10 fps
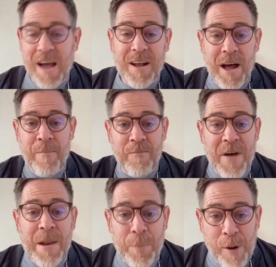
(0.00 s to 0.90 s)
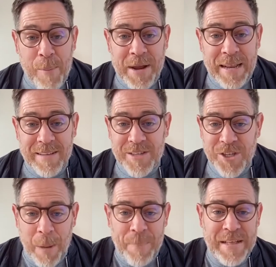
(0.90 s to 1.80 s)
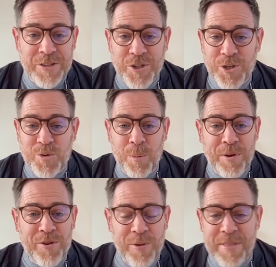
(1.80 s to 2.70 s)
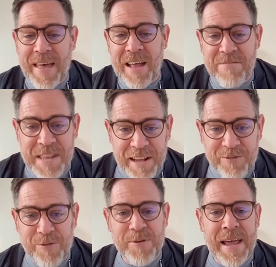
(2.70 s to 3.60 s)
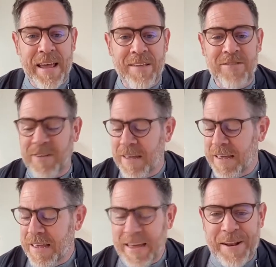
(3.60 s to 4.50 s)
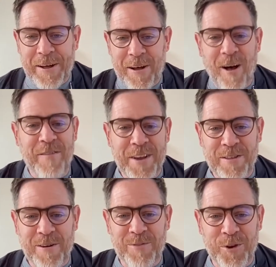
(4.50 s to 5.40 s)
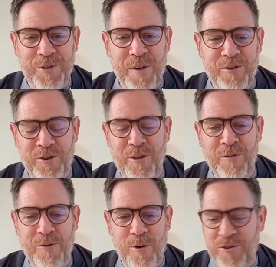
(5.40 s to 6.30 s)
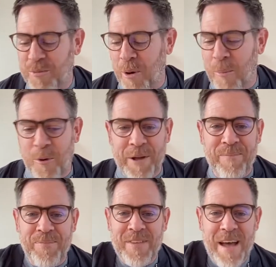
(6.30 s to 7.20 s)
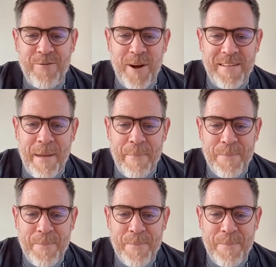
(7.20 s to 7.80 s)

come find a prayer meeting to jump into. We'll be doing that the next 2 days. And I'll have another little devotional for us tomorrow morning. Have a great day.